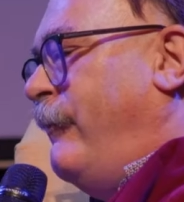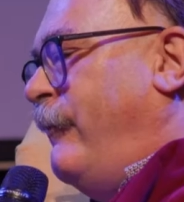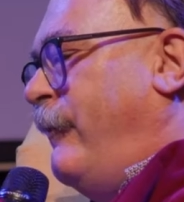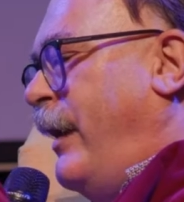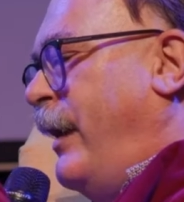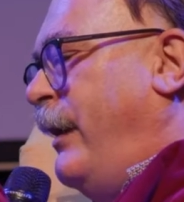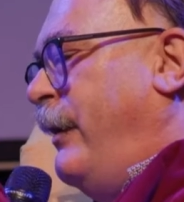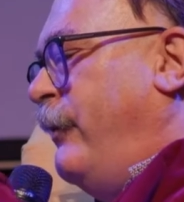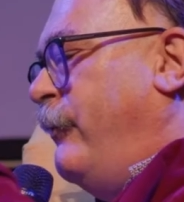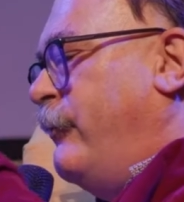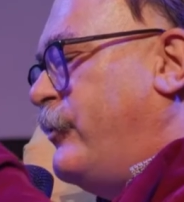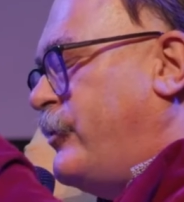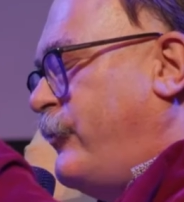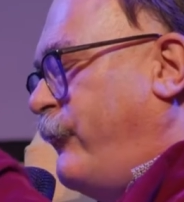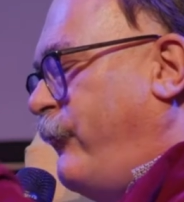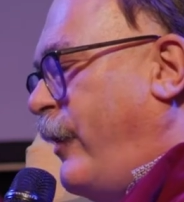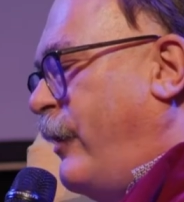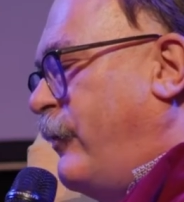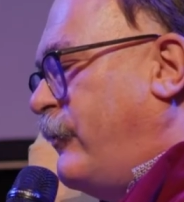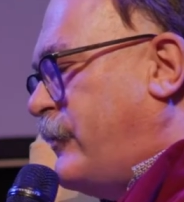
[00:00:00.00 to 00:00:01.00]
they
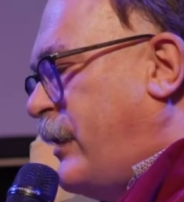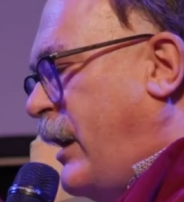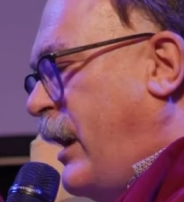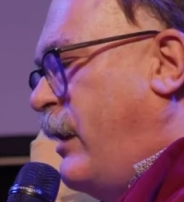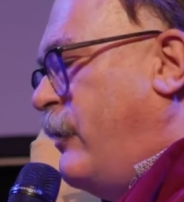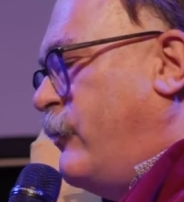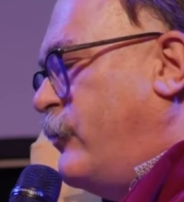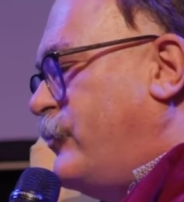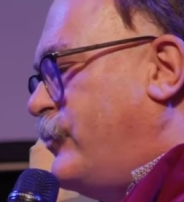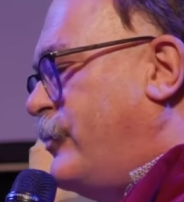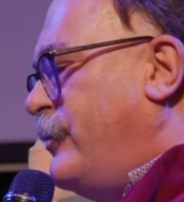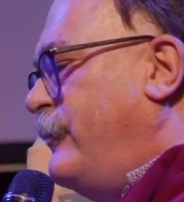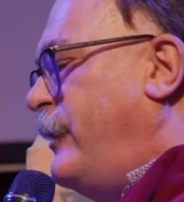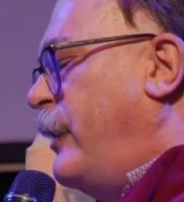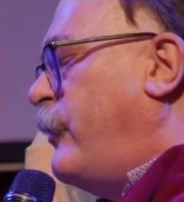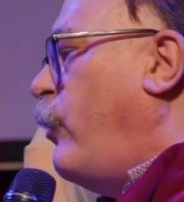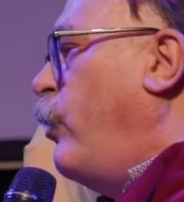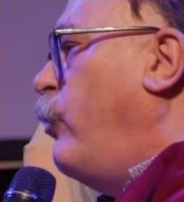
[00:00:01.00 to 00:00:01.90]
found out that